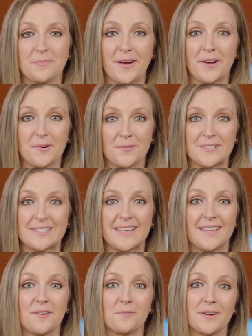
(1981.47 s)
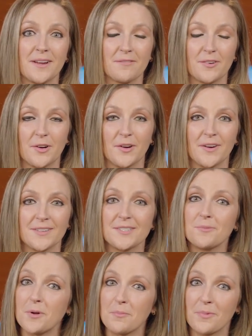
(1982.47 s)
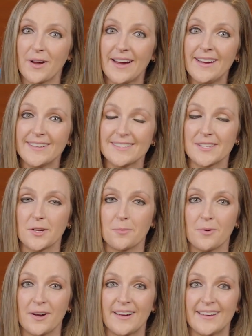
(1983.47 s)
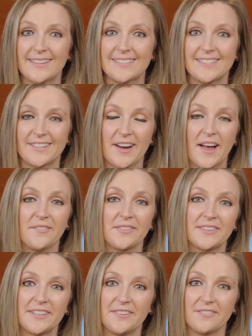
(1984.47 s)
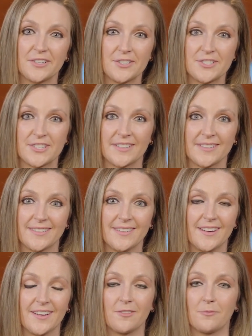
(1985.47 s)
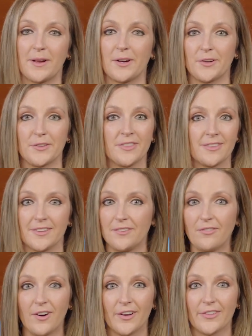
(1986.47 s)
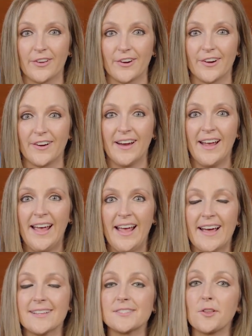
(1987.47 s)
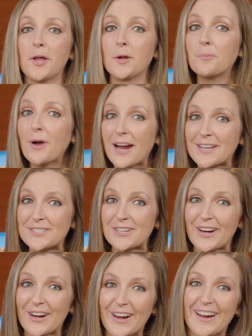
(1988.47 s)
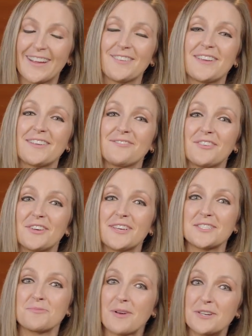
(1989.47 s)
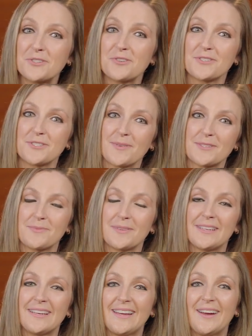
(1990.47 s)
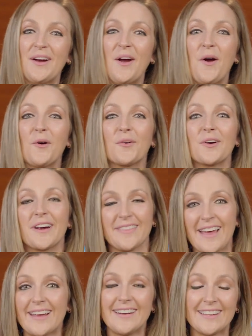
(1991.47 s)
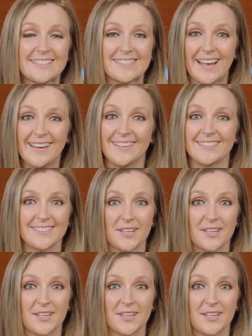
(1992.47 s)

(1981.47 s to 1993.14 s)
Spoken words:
Meyer would say that whenever someone prays, they're praying, dear heavenly version of my earthly father. And it's a lot of pressure. You can feel it as pressure and responsibility, or that can excite us.